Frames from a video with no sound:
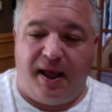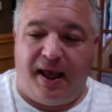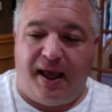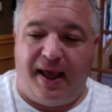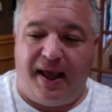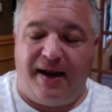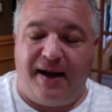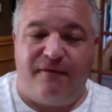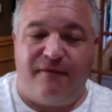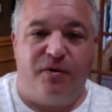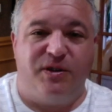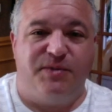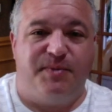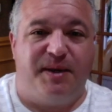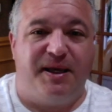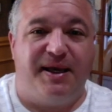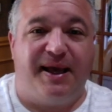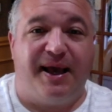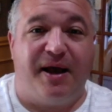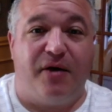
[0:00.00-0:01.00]
and everyone's
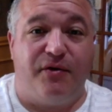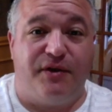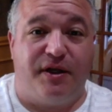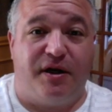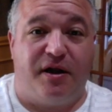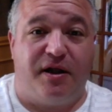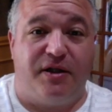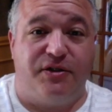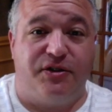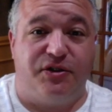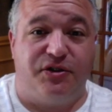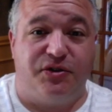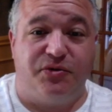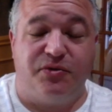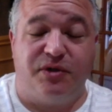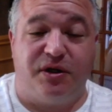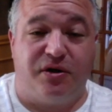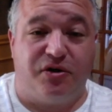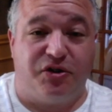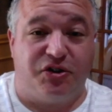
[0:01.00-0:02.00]
being counted on to do
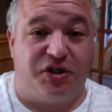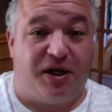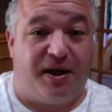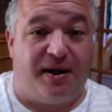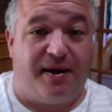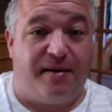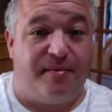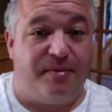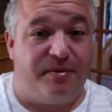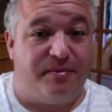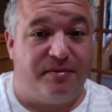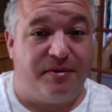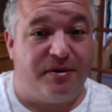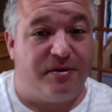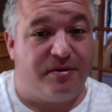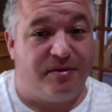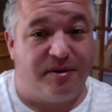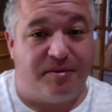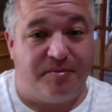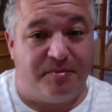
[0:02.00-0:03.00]
their job and,
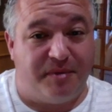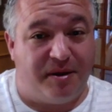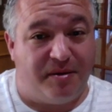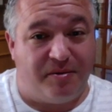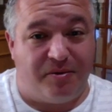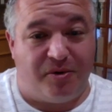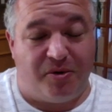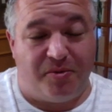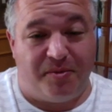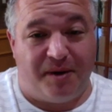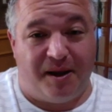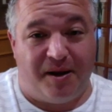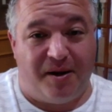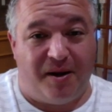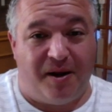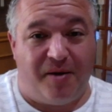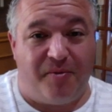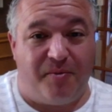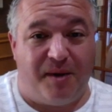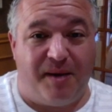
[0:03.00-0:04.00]
or, and, and,
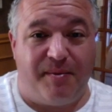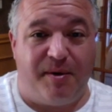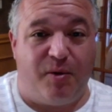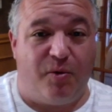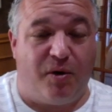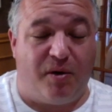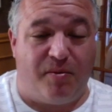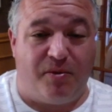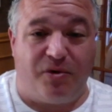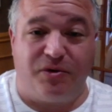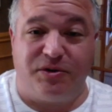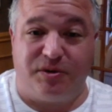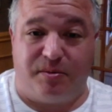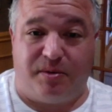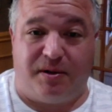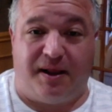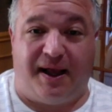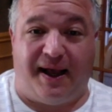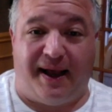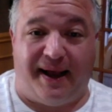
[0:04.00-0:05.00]
and maybe wear
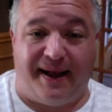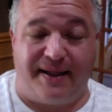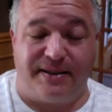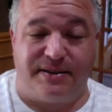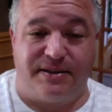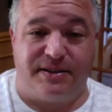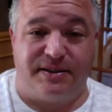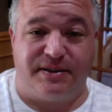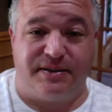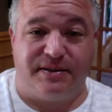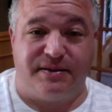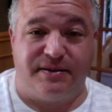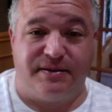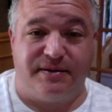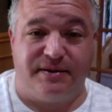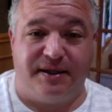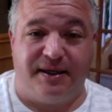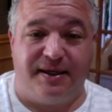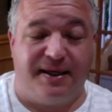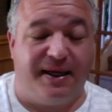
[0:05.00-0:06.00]
multiple hats
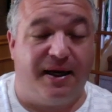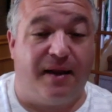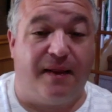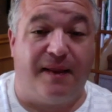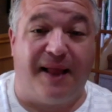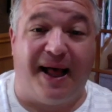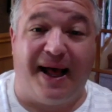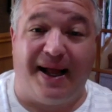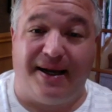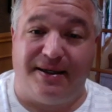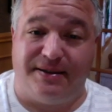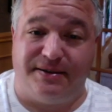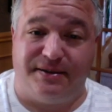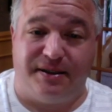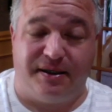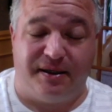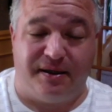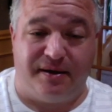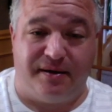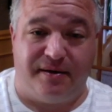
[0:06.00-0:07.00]
and get a lot
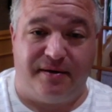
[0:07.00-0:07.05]
done.